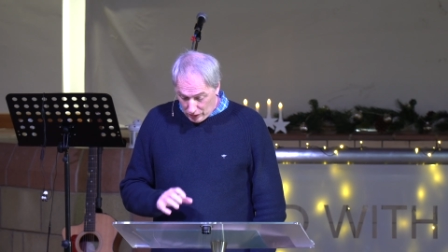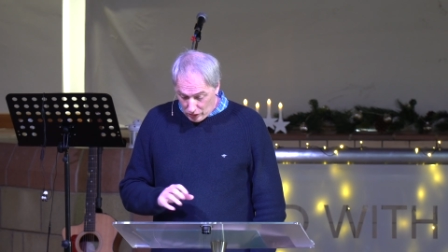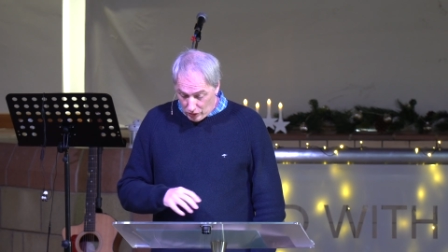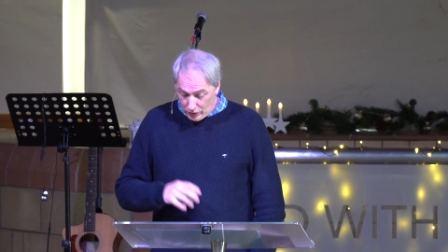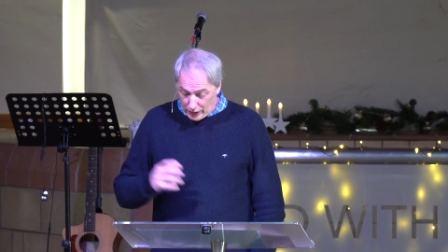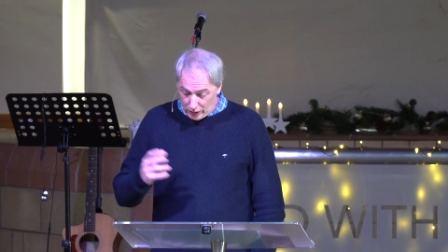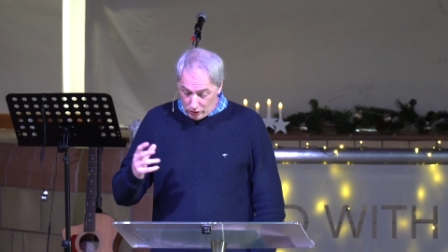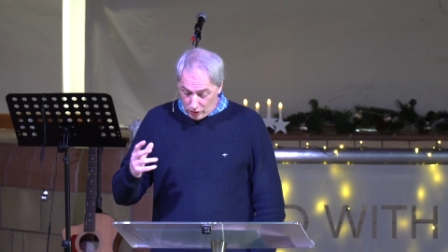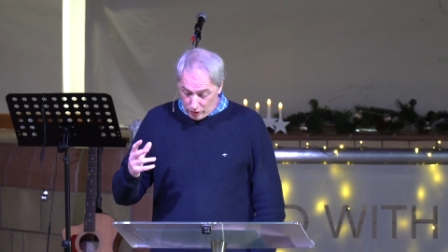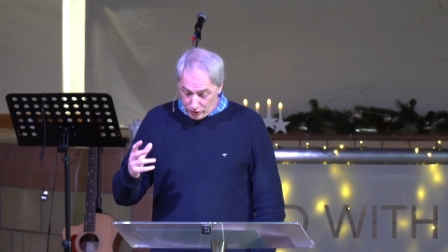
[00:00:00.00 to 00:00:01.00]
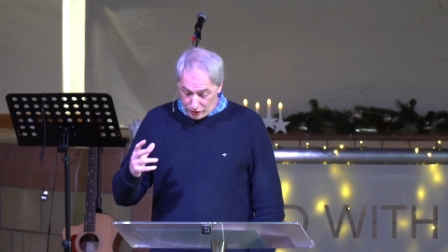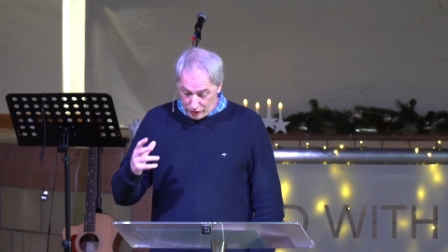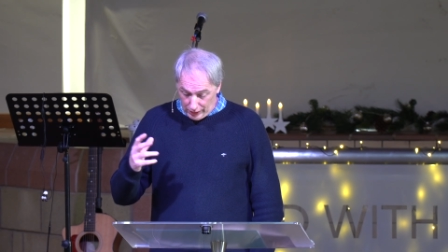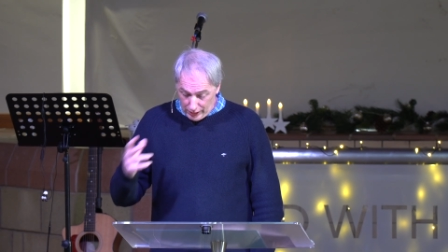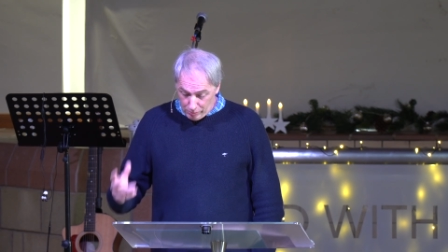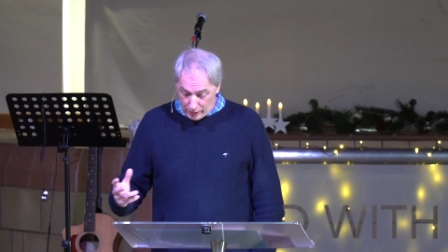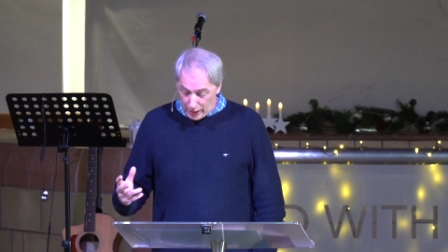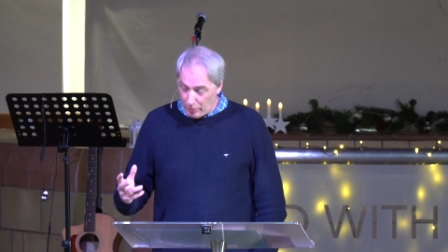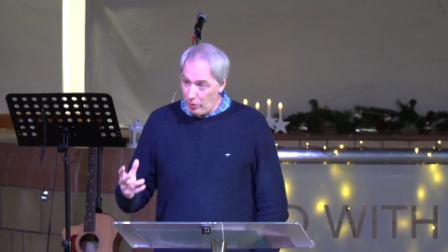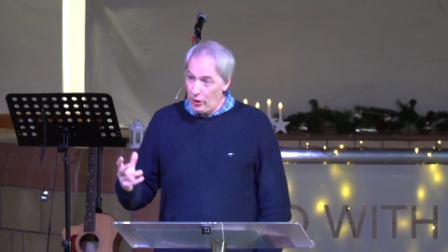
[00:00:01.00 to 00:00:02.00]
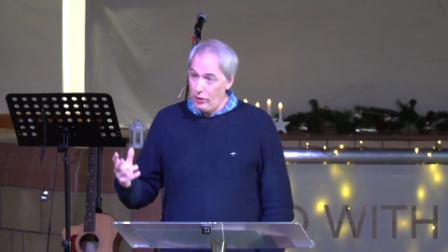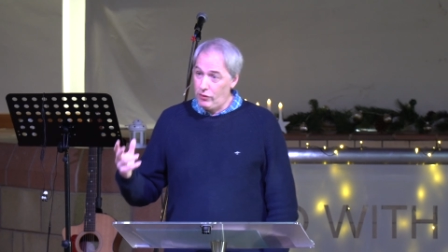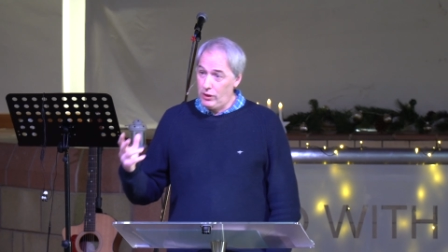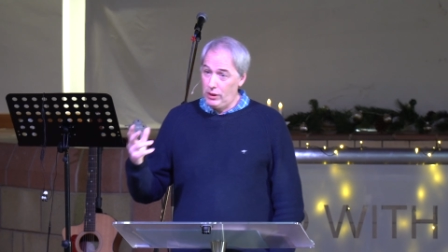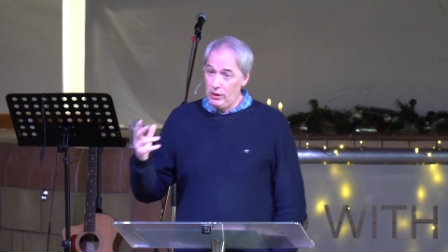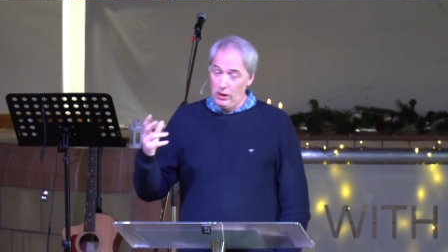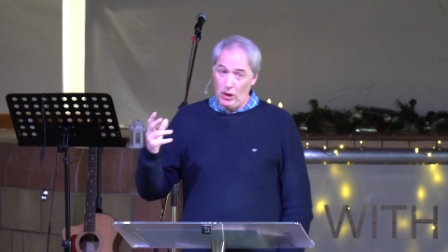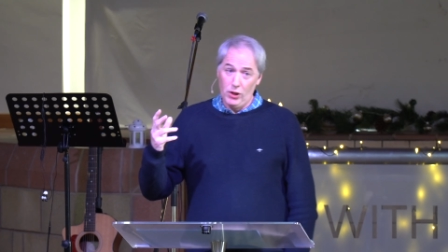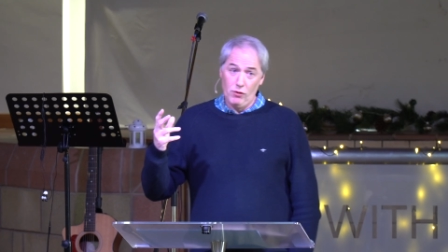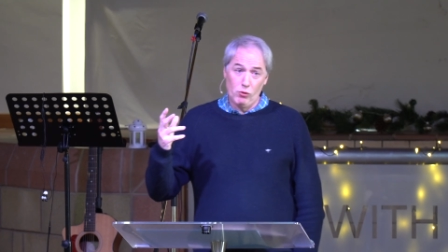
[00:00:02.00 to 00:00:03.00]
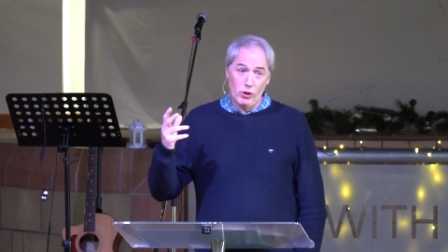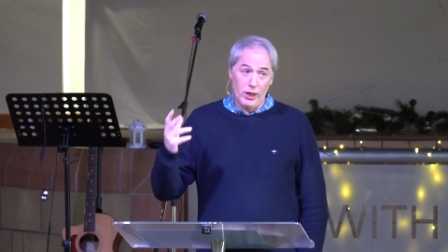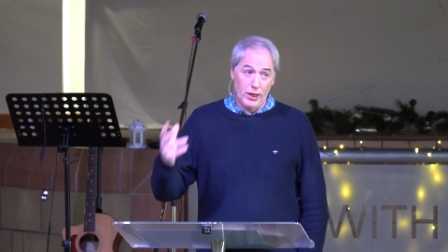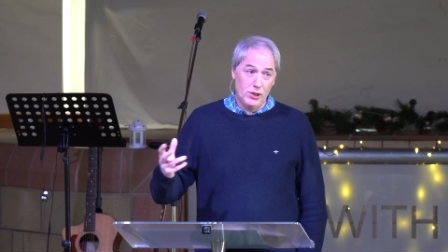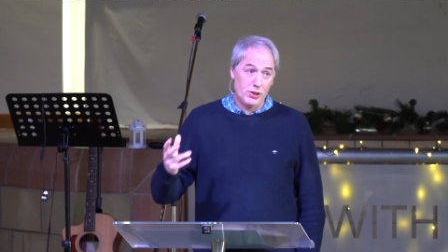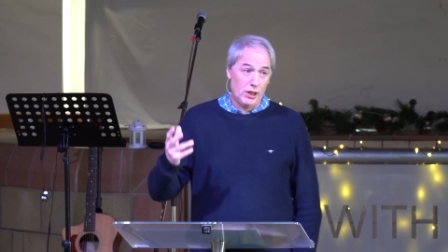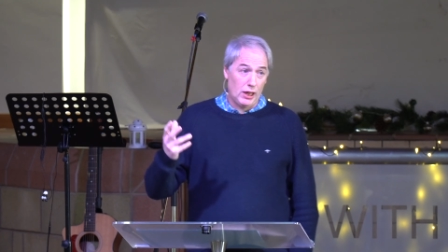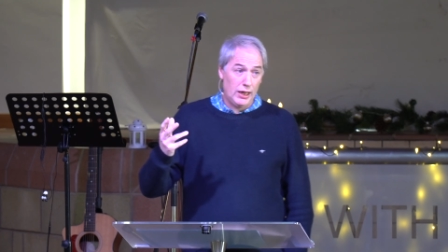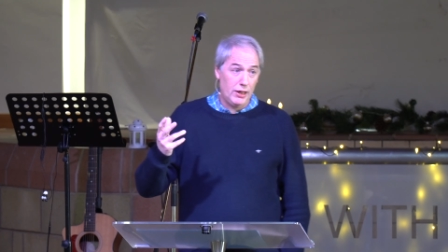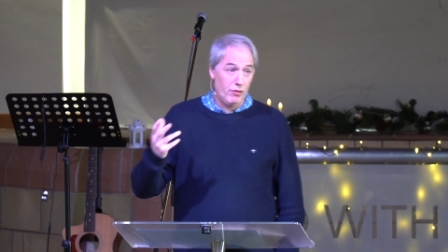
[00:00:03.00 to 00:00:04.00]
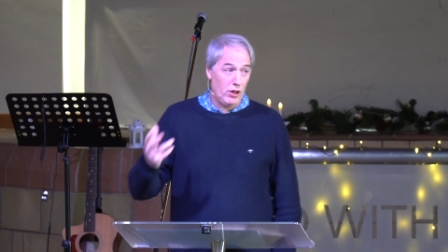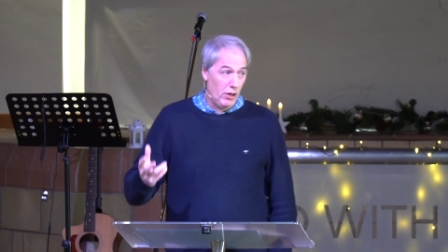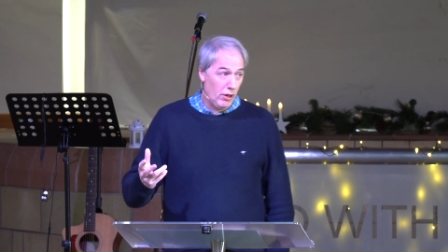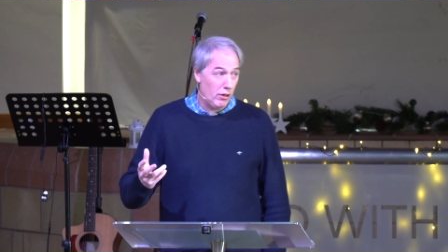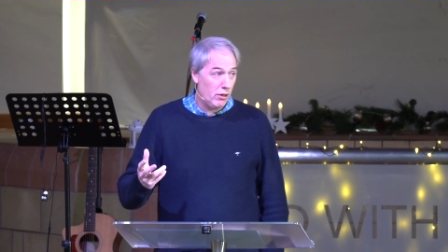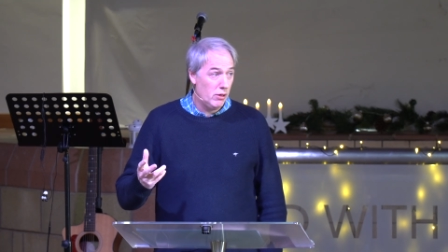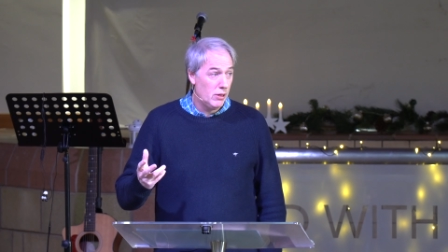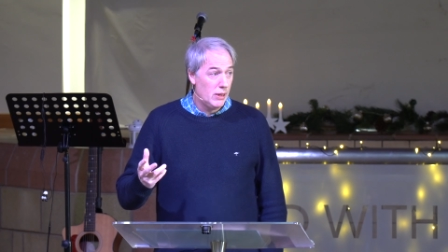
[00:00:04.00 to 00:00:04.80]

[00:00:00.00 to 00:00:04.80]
God then calls Abraham out of, out of where he is in the land of Ur